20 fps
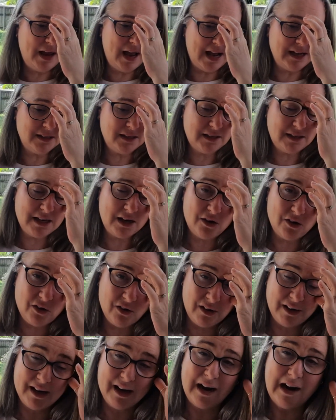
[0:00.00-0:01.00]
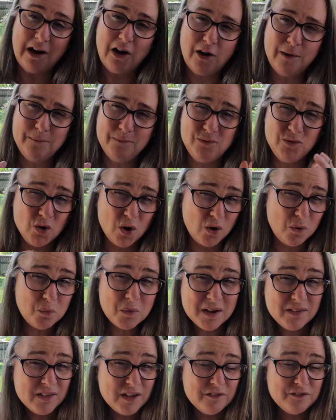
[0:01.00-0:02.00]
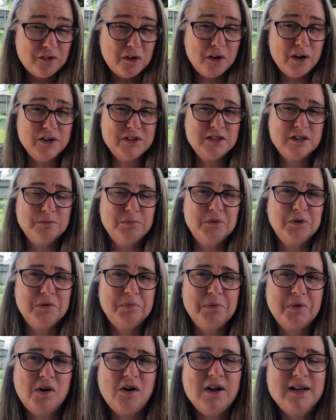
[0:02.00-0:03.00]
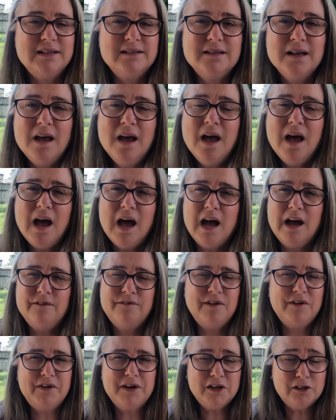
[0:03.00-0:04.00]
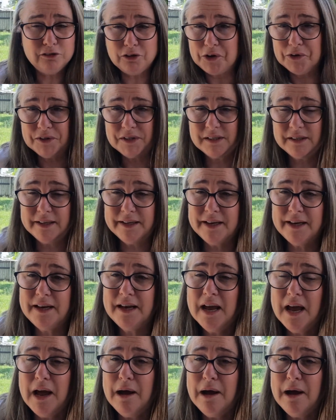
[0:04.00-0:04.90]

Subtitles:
As I said earlier, I'm not one that follows the Booker Prize very closely,